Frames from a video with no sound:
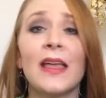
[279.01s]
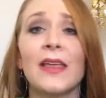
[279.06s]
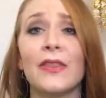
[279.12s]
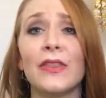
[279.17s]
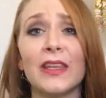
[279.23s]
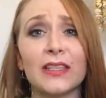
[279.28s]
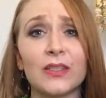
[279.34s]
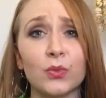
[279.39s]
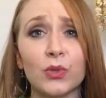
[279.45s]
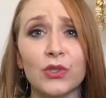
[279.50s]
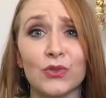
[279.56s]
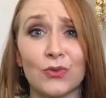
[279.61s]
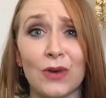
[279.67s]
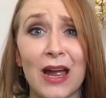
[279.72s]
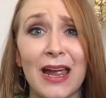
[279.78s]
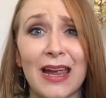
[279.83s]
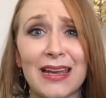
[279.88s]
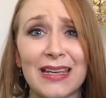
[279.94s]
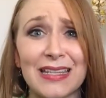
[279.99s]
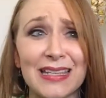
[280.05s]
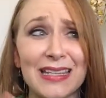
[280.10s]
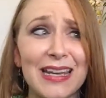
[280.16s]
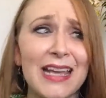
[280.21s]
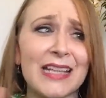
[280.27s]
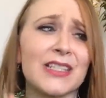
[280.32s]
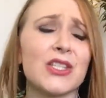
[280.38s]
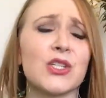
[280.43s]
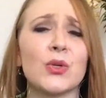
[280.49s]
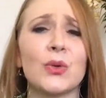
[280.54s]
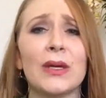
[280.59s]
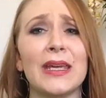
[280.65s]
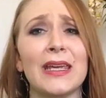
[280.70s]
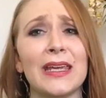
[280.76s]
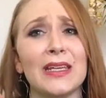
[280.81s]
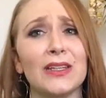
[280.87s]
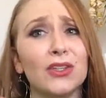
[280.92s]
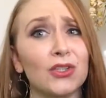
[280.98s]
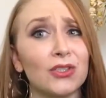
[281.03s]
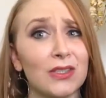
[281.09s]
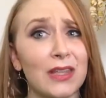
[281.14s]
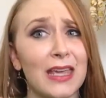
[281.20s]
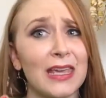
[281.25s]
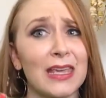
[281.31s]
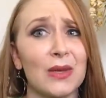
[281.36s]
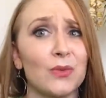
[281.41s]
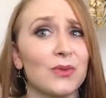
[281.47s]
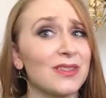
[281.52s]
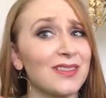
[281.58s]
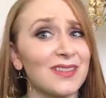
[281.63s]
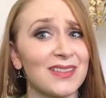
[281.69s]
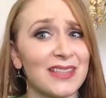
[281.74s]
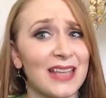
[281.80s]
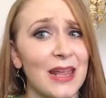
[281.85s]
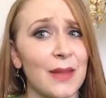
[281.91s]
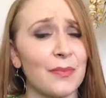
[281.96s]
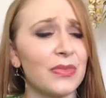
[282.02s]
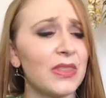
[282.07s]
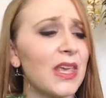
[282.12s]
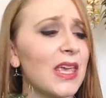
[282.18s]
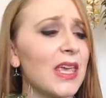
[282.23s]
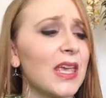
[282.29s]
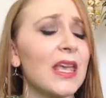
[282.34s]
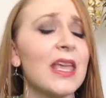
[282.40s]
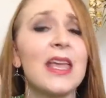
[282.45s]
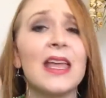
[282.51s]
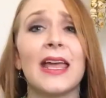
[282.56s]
This was right next to it. It looked like it was the same thing.